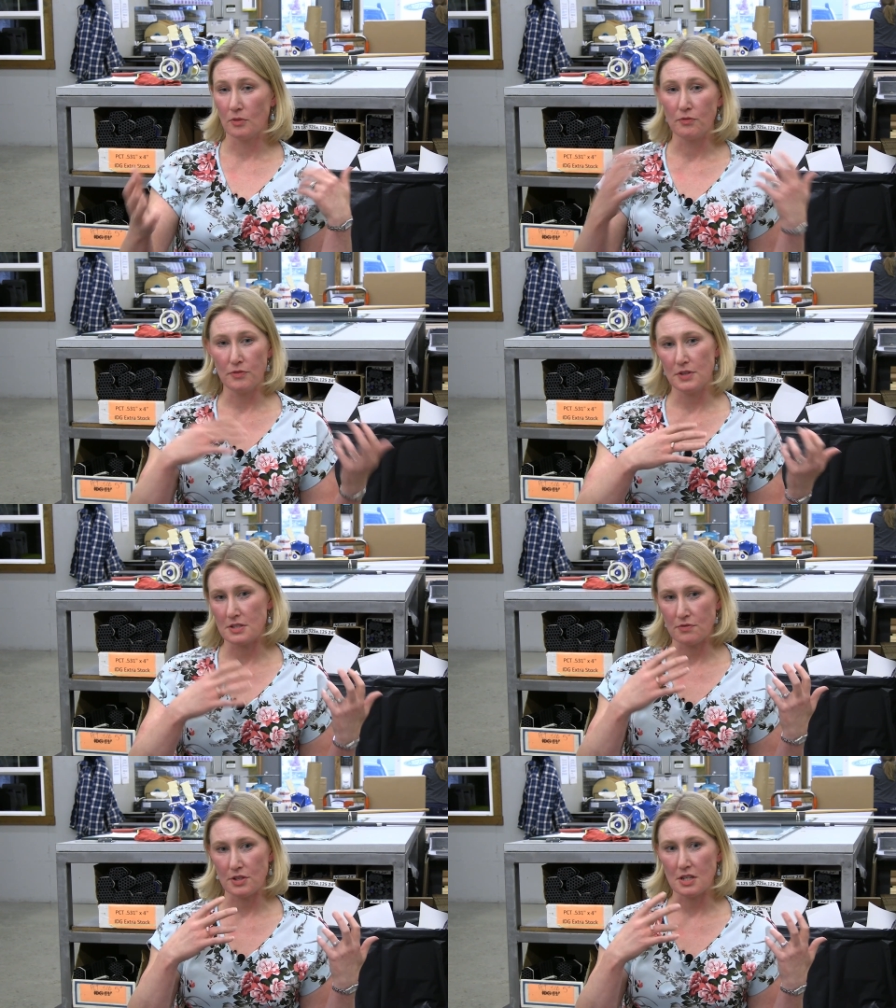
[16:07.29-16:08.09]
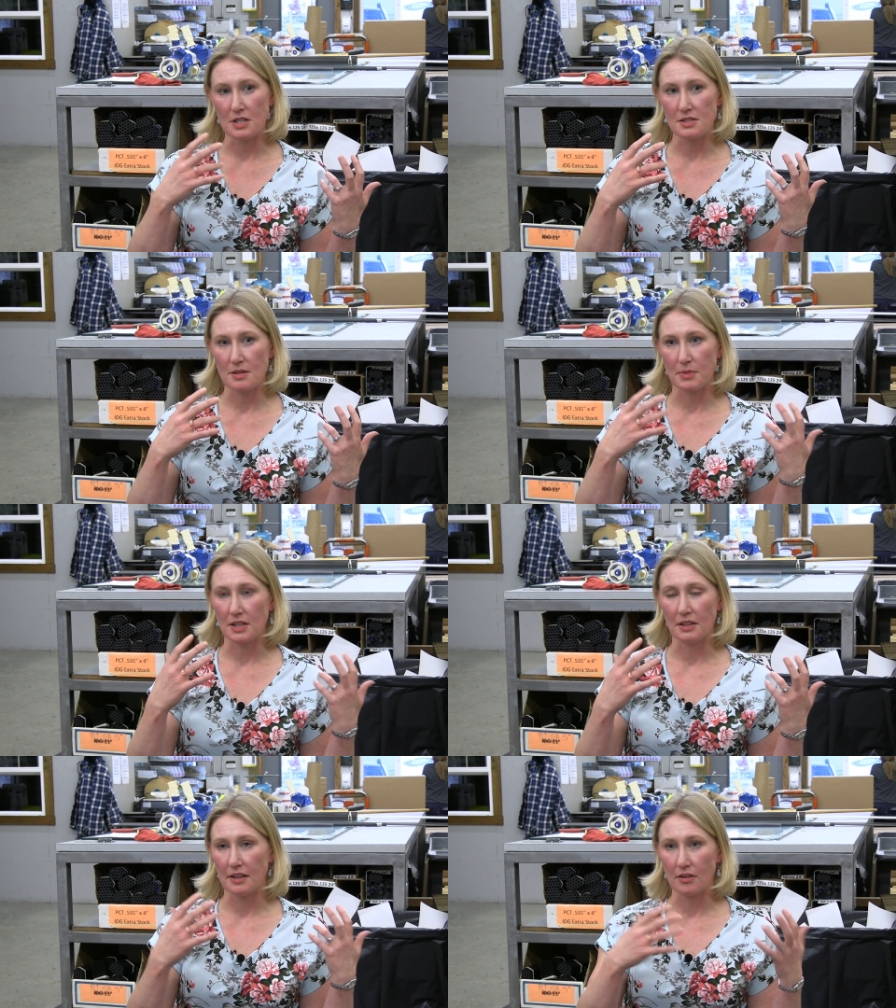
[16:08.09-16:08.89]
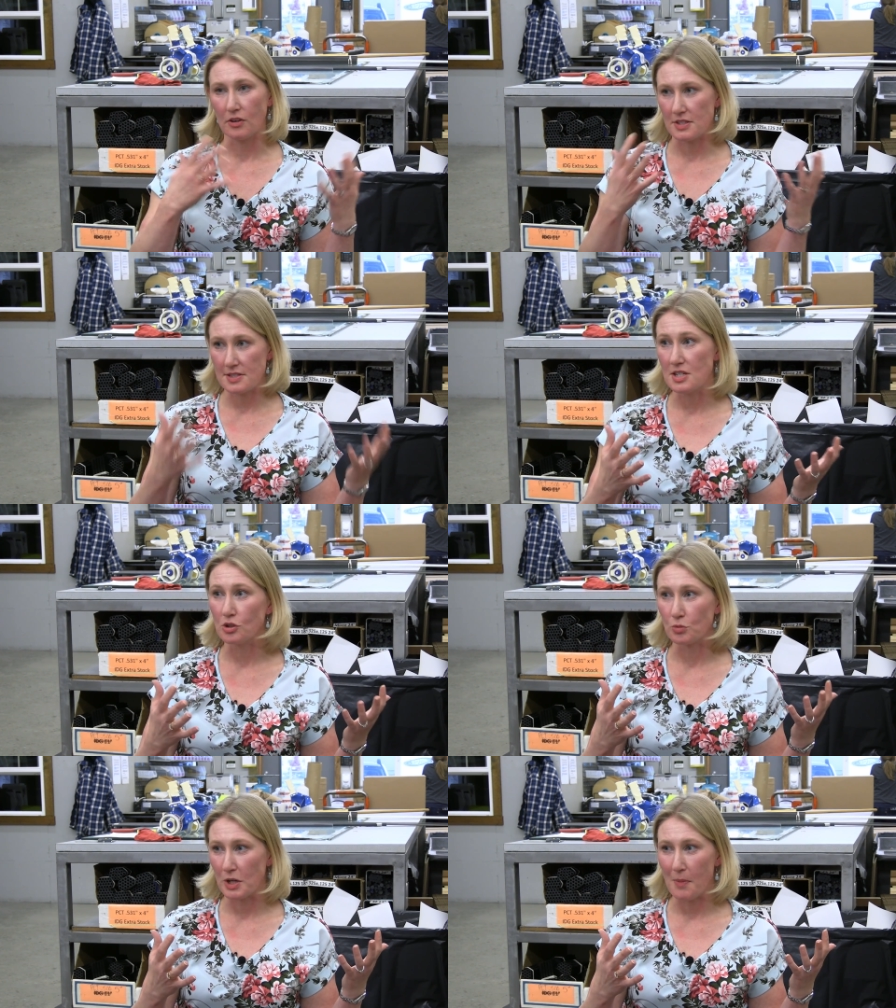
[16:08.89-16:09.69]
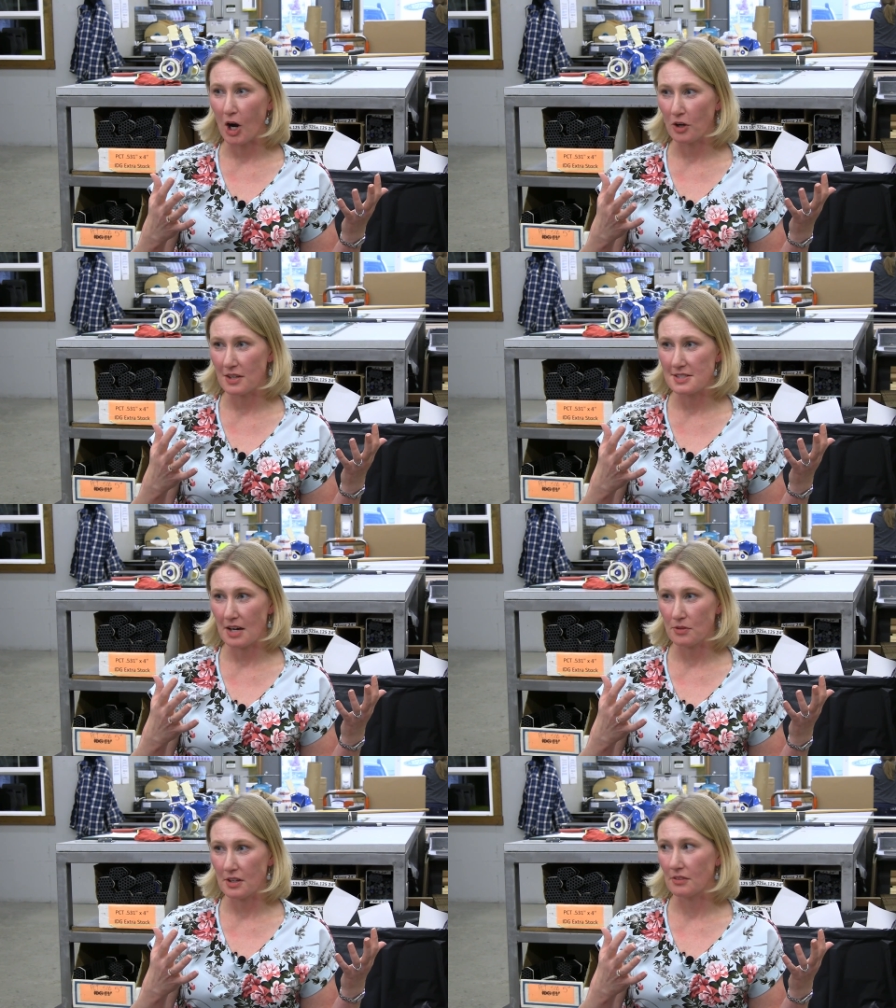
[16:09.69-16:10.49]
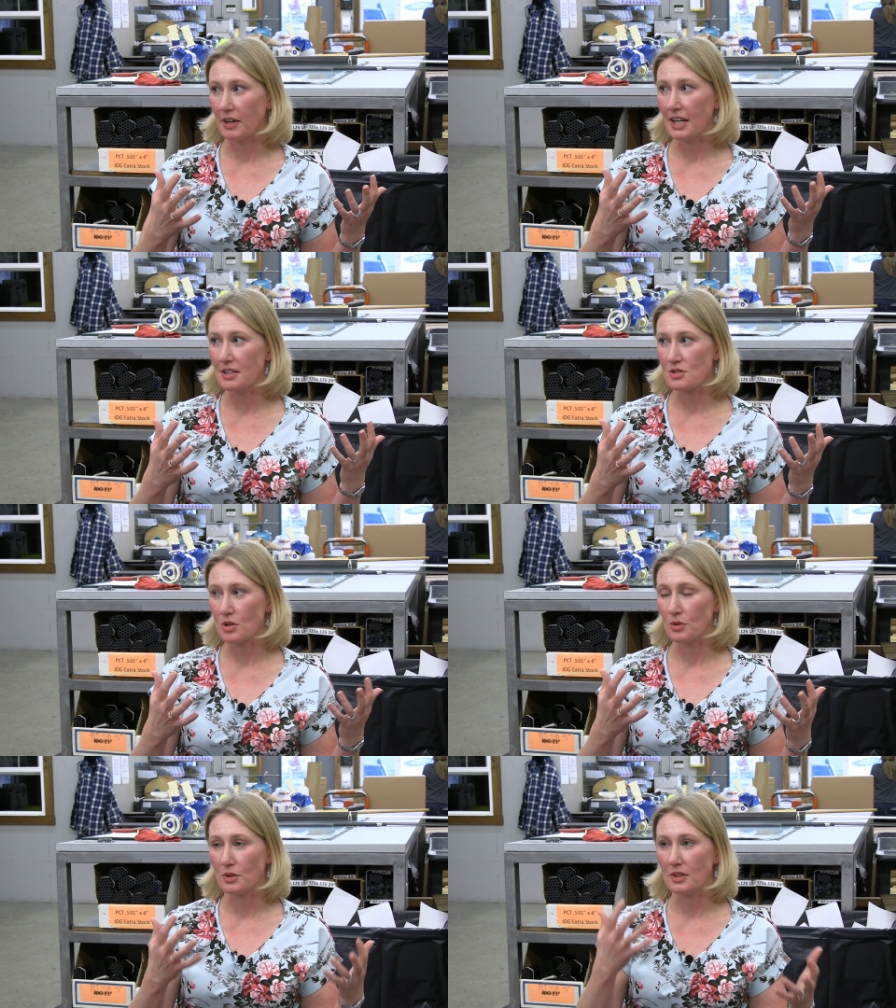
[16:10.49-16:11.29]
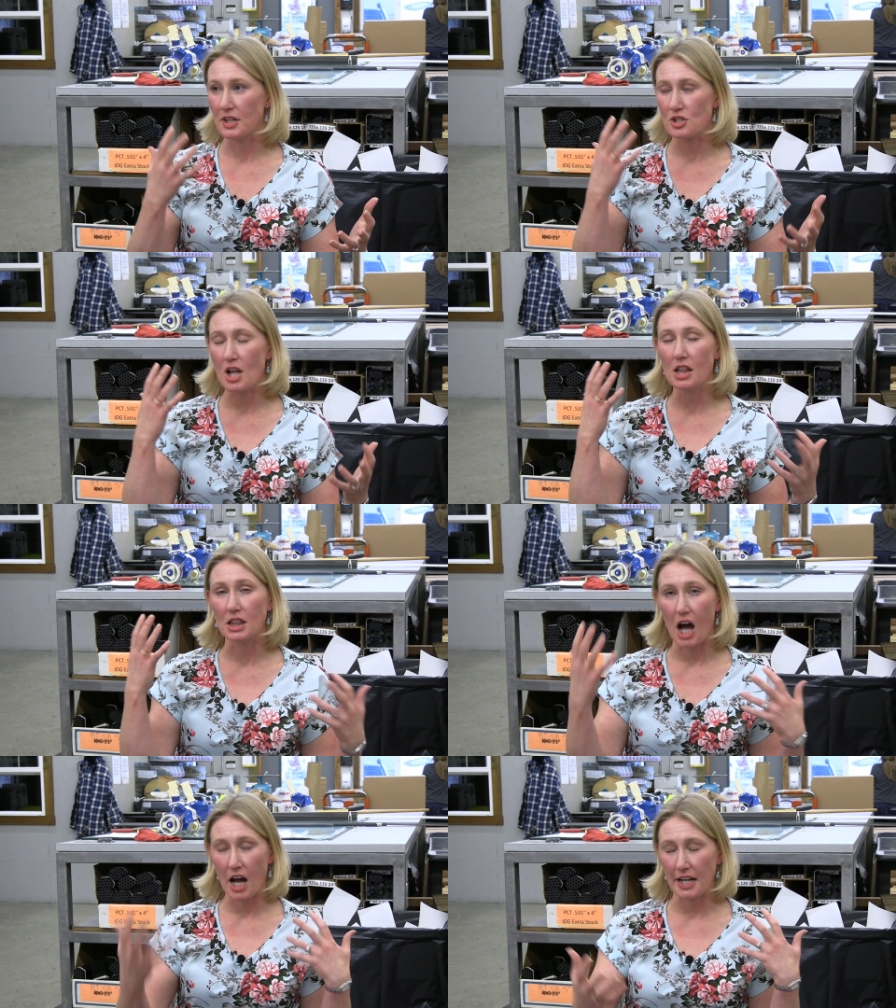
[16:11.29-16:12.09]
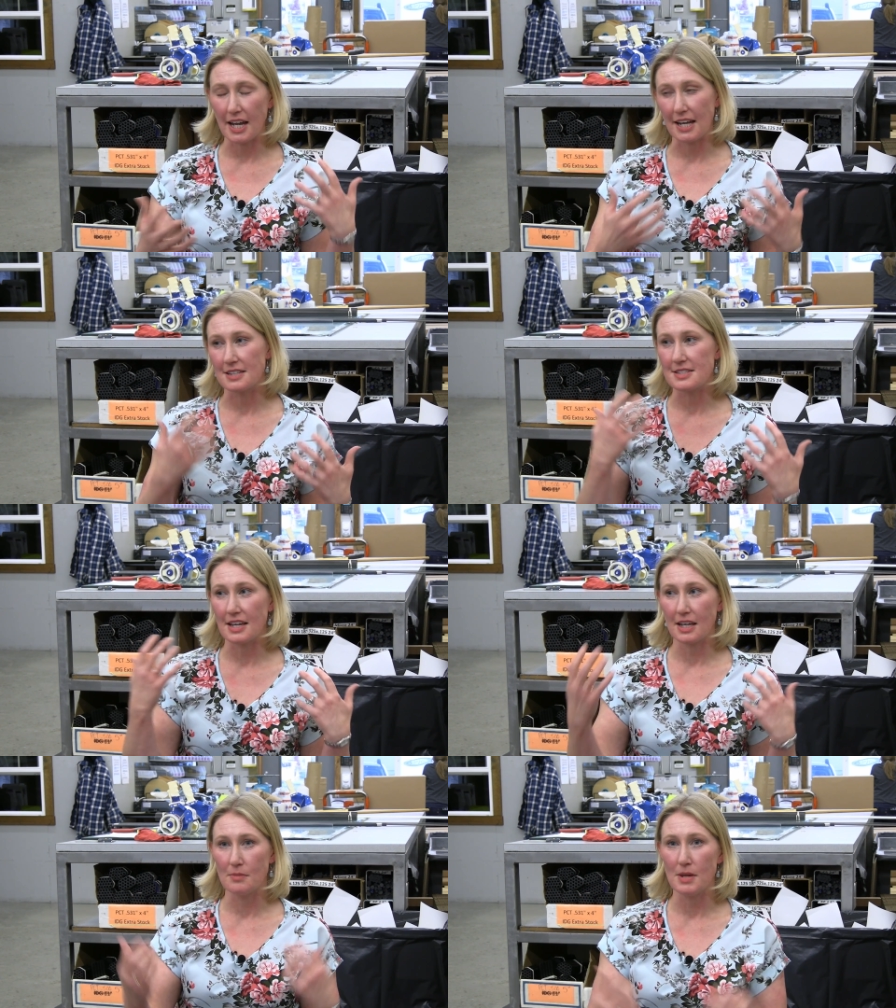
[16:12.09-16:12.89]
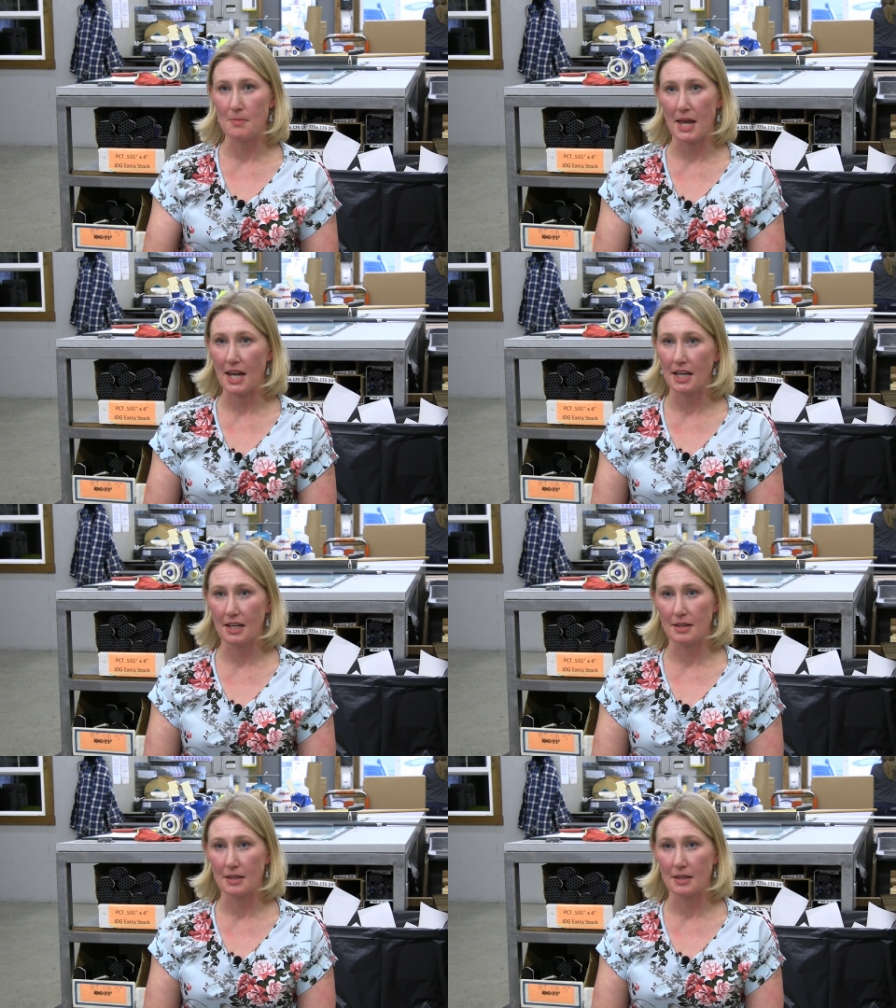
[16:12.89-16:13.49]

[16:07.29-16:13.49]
vis-a-vis something like all the steel rebar that's out there, right? So there's a lot of gains that can be made.